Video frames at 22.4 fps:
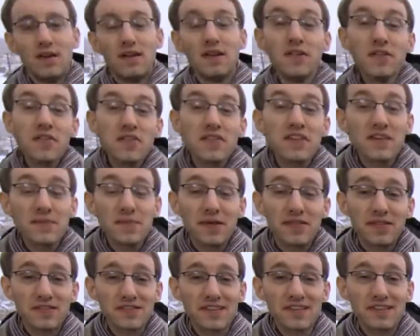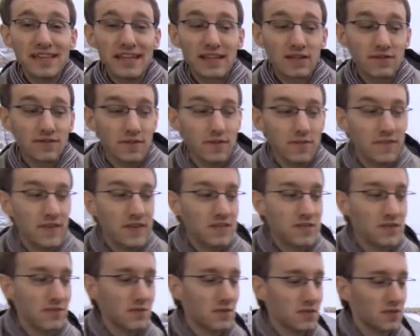Another thing about the Sundance Film
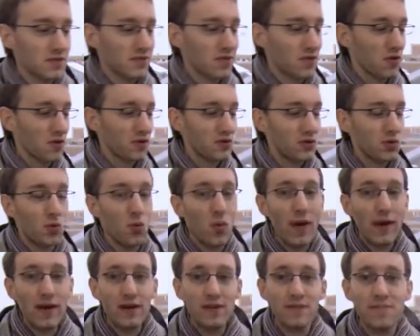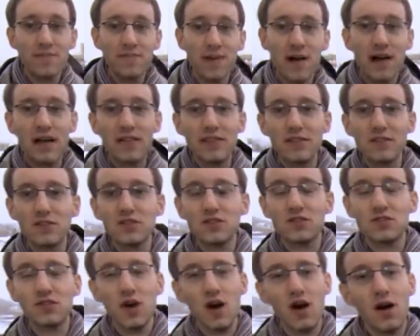Festival is, of course, where to find the
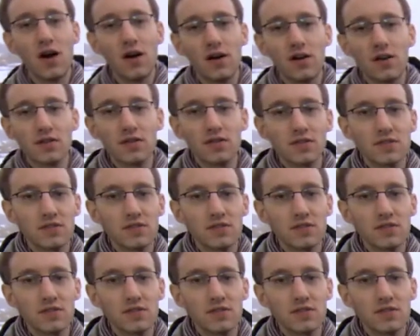stars.